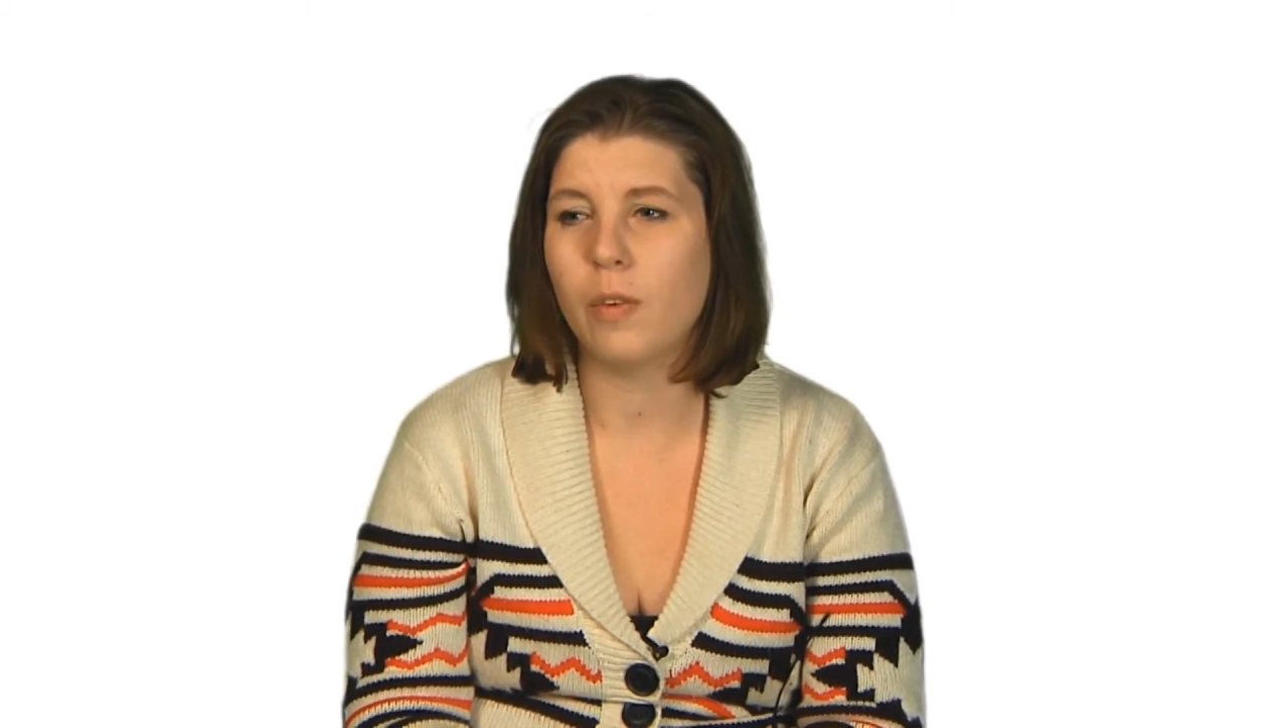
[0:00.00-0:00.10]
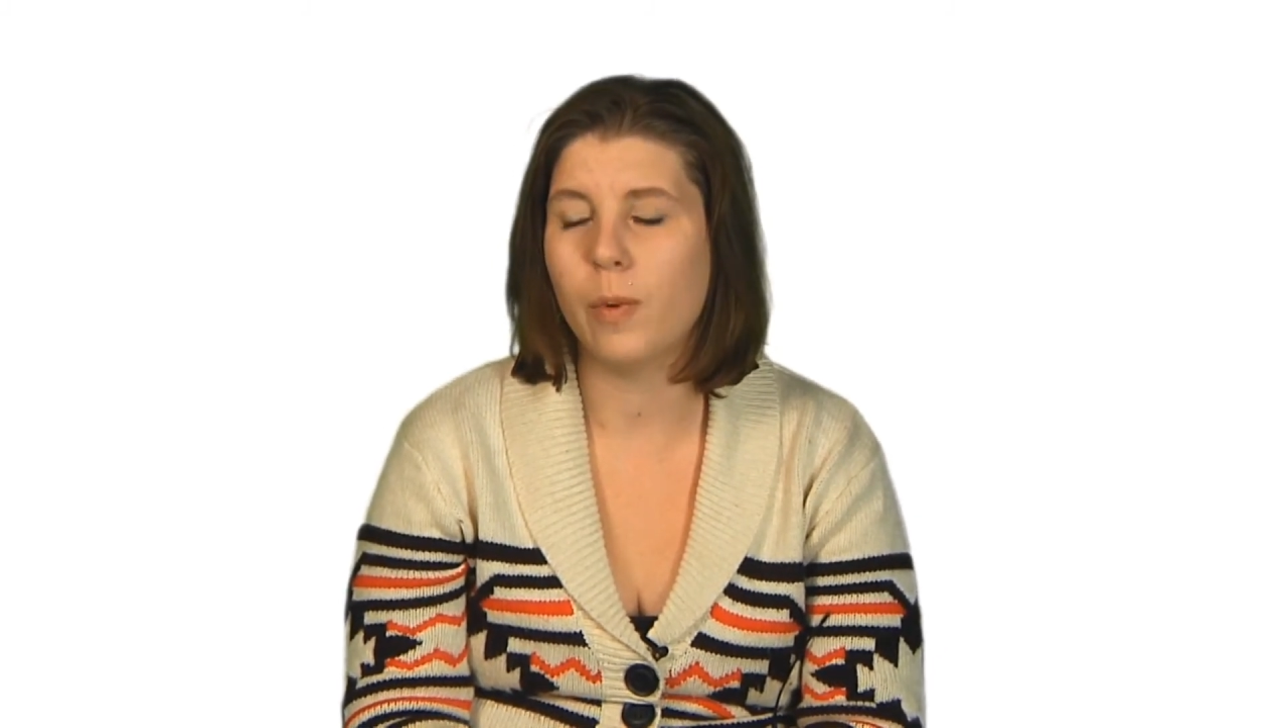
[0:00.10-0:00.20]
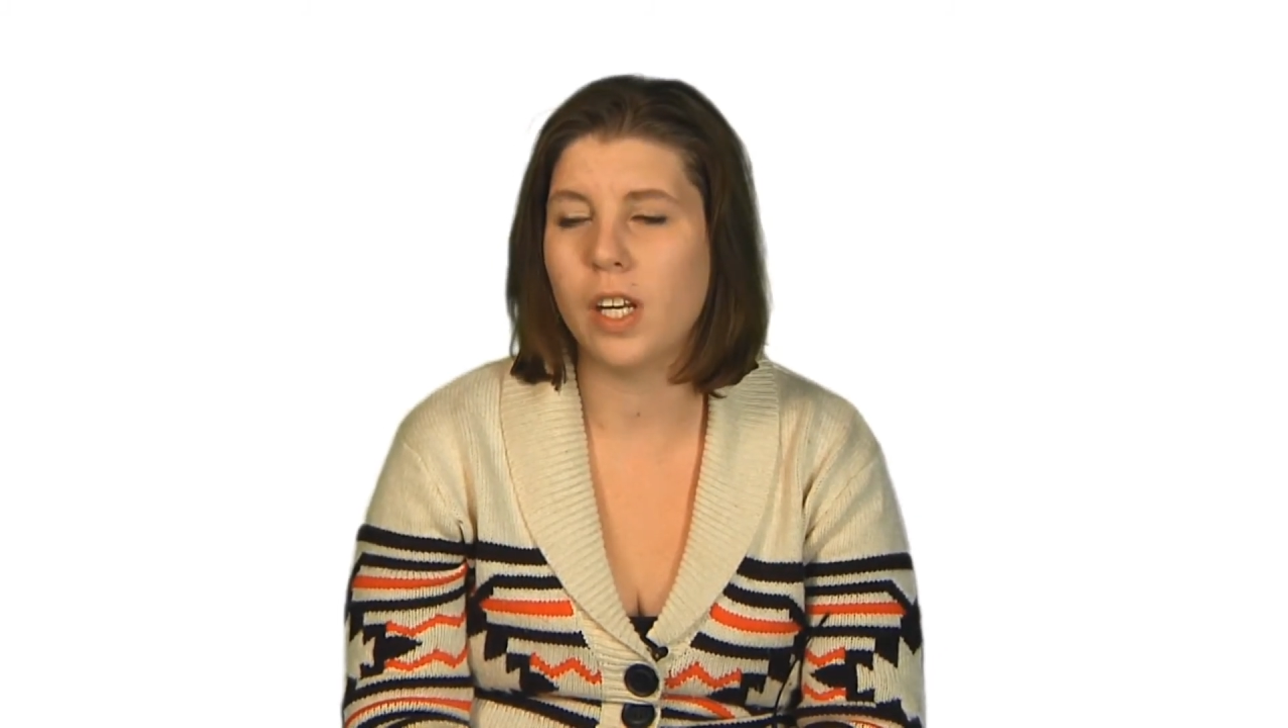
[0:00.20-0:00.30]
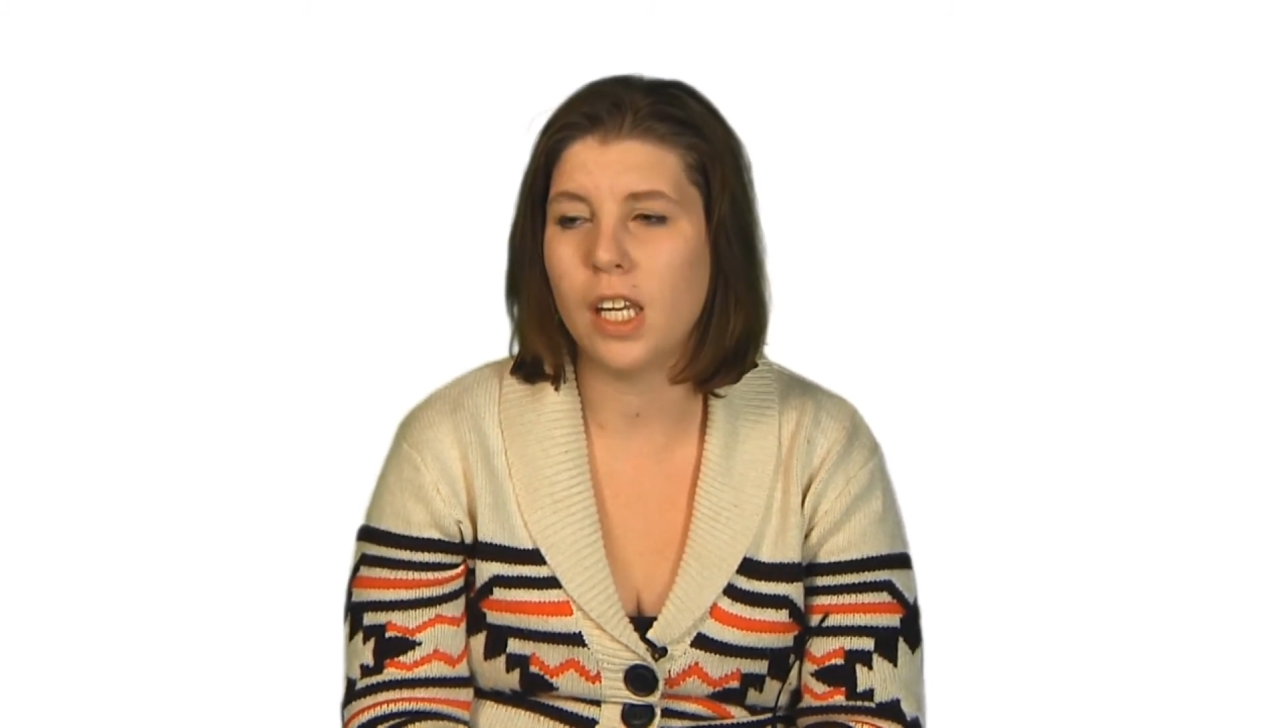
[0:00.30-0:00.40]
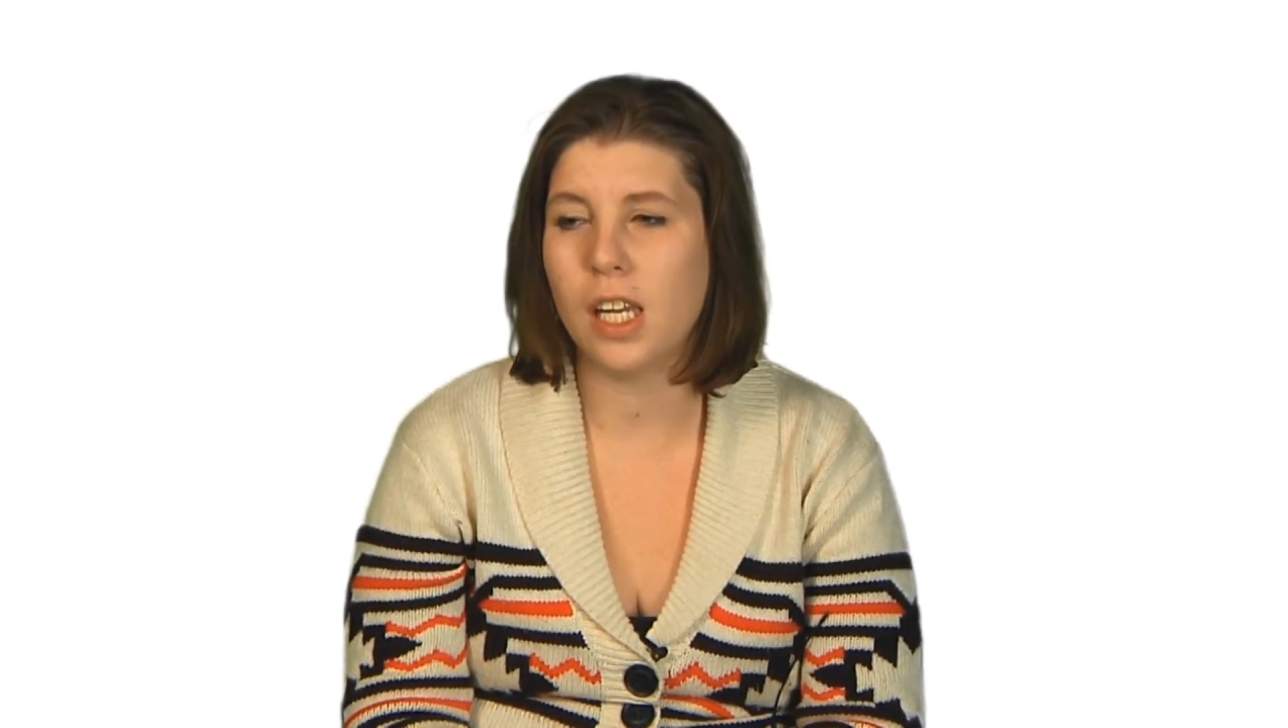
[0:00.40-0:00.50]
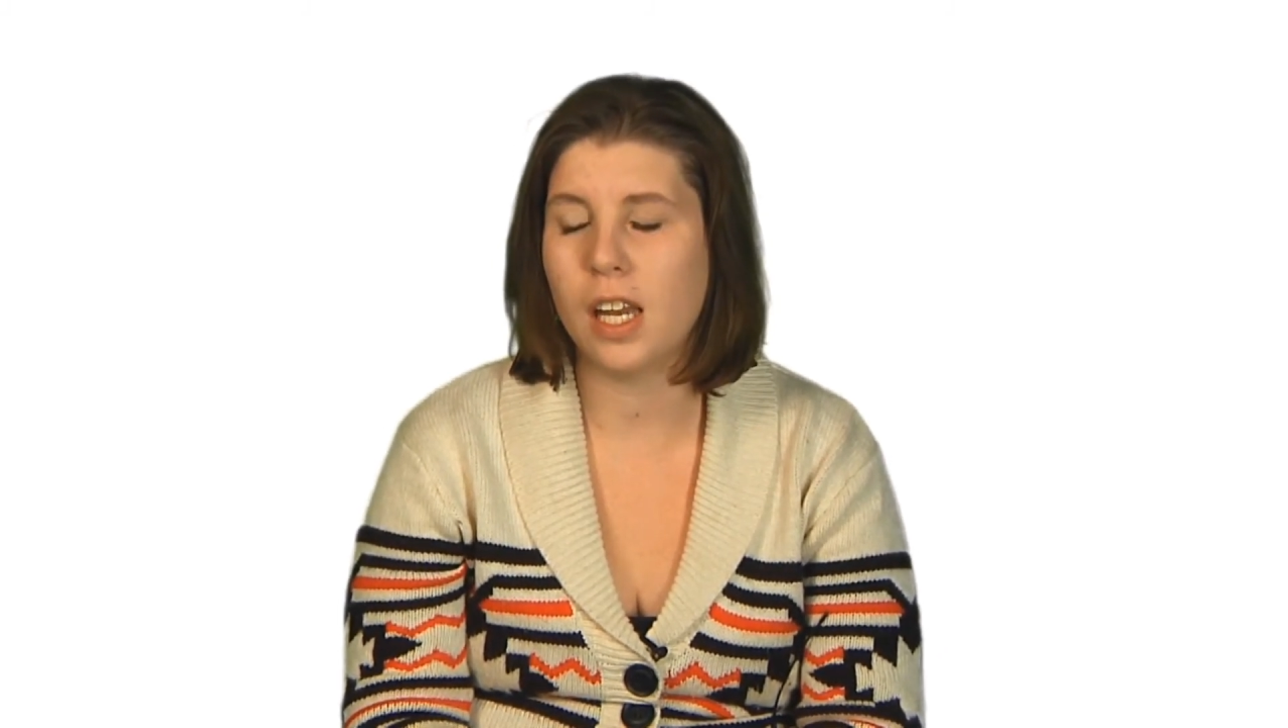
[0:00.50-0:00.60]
when he